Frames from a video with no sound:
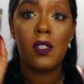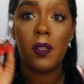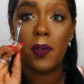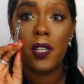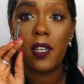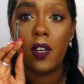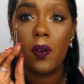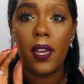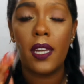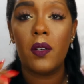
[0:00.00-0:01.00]
So I'm gonna
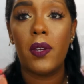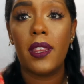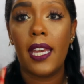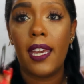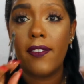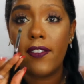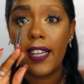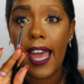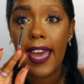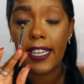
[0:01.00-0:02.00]
go in with a
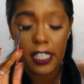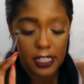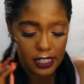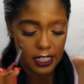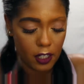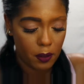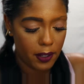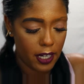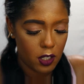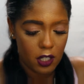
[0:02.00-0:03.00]
flat concealer
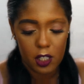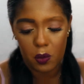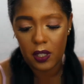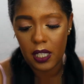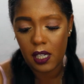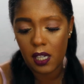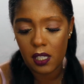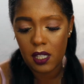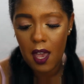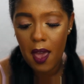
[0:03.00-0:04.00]
brush. This one
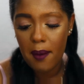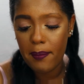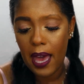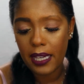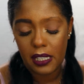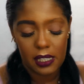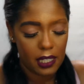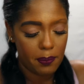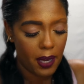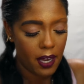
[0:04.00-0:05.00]
is by
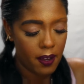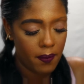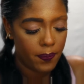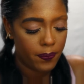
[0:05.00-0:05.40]
Sigma,